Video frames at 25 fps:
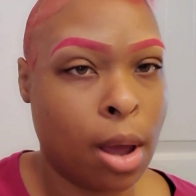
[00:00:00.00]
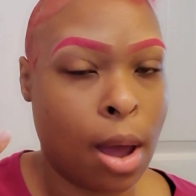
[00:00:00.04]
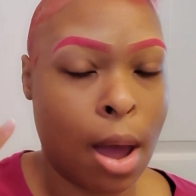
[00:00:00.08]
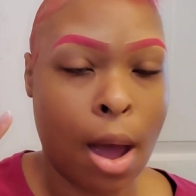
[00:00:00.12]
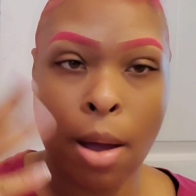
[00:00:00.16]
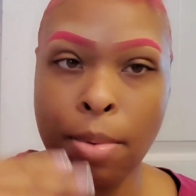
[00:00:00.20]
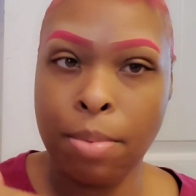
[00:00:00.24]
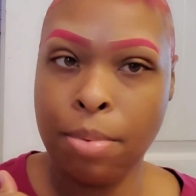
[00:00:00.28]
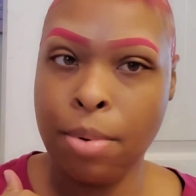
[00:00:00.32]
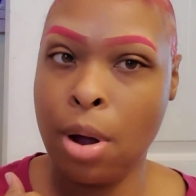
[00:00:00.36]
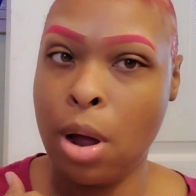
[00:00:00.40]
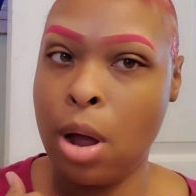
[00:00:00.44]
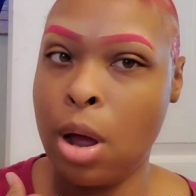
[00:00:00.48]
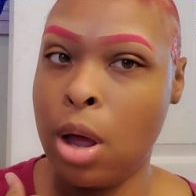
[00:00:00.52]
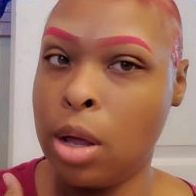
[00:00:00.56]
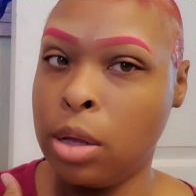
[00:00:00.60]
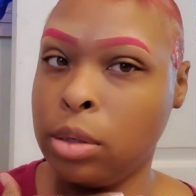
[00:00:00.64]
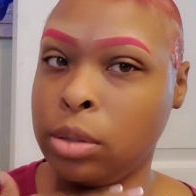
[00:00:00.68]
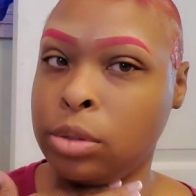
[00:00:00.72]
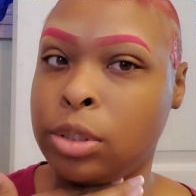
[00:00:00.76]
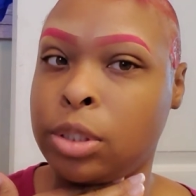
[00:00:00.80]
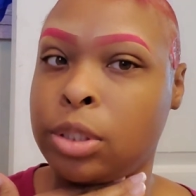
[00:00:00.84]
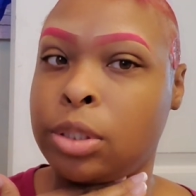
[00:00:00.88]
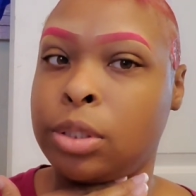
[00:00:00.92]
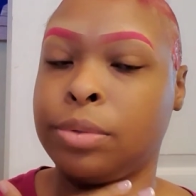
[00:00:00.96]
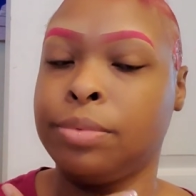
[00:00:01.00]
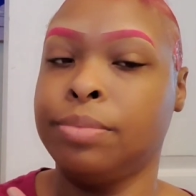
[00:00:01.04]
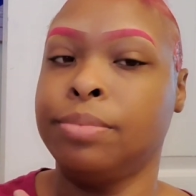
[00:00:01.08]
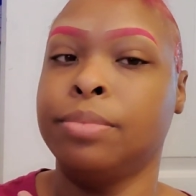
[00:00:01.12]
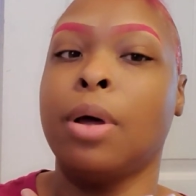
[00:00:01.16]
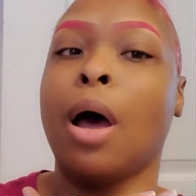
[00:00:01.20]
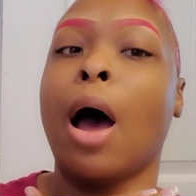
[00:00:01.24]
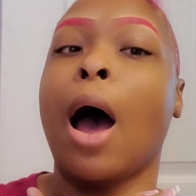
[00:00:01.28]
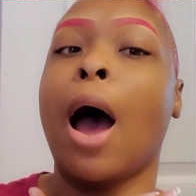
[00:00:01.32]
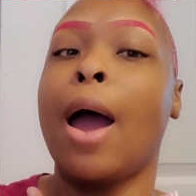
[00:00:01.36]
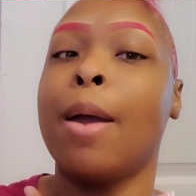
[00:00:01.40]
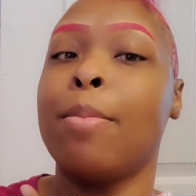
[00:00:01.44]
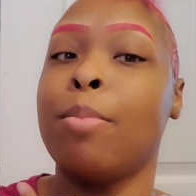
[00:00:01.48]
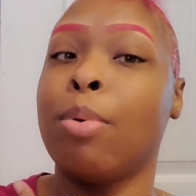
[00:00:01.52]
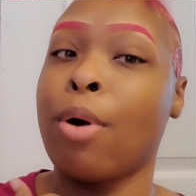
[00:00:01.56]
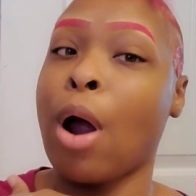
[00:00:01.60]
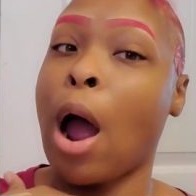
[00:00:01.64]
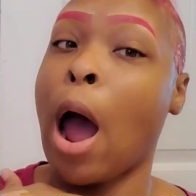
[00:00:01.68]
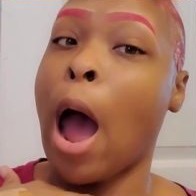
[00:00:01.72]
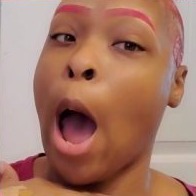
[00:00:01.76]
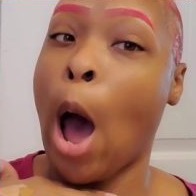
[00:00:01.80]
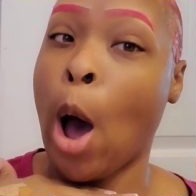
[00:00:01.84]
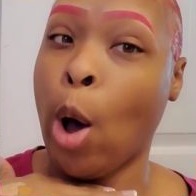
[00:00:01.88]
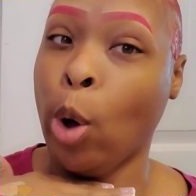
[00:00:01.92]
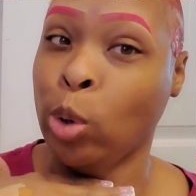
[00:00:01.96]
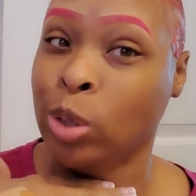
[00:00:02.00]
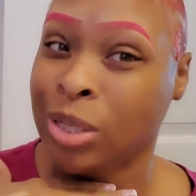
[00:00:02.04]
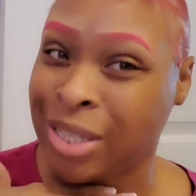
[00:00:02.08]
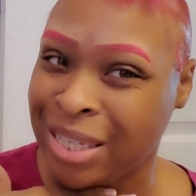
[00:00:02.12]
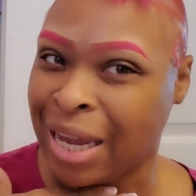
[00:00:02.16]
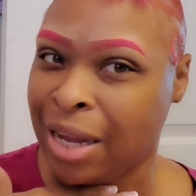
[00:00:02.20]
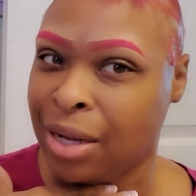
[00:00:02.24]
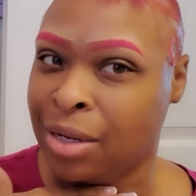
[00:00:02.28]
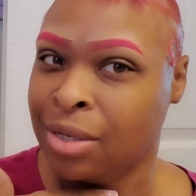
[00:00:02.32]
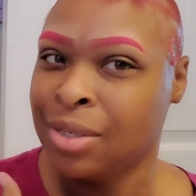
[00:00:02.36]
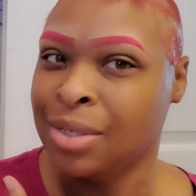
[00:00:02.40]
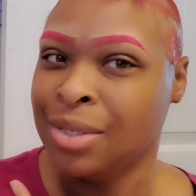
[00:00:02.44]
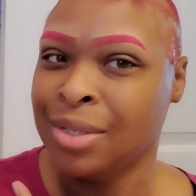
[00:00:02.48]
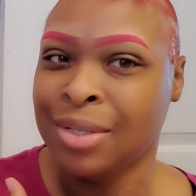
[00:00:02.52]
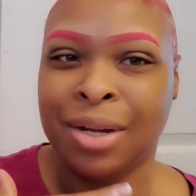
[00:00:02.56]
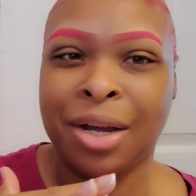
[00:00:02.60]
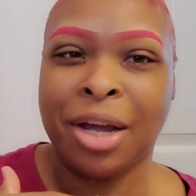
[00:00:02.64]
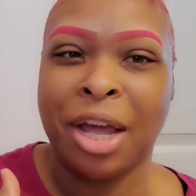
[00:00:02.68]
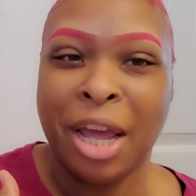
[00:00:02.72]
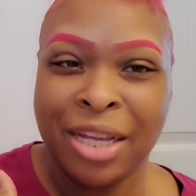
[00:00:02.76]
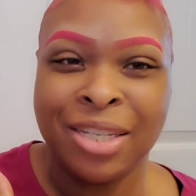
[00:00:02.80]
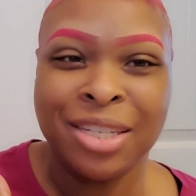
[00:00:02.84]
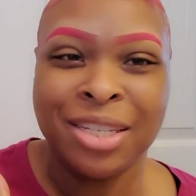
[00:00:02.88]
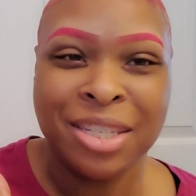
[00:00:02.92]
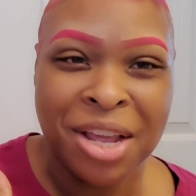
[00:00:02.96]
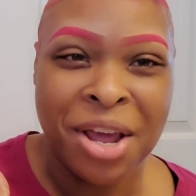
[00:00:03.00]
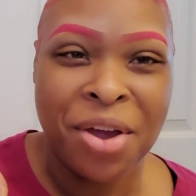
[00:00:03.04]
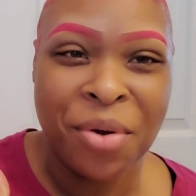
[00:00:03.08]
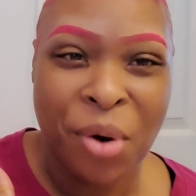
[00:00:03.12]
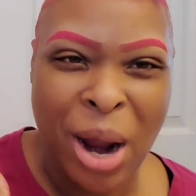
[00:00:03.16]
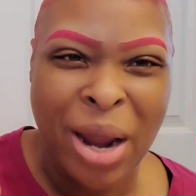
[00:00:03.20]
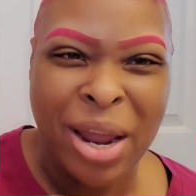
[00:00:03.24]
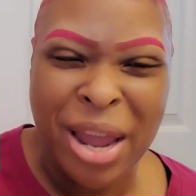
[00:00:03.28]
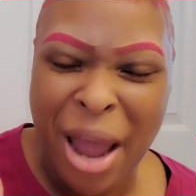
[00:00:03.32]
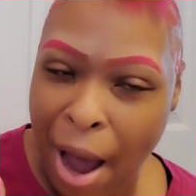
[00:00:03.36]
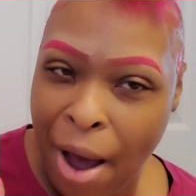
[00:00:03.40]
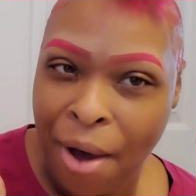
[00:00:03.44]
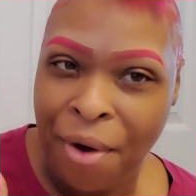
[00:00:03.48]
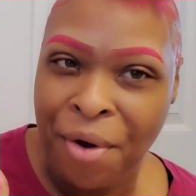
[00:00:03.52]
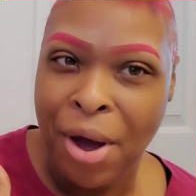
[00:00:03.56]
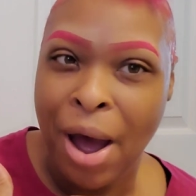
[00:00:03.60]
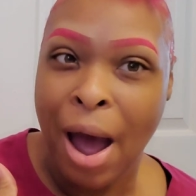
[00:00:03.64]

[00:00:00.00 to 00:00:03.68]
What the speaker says: Eyebrows. I can't say it right. Yeah.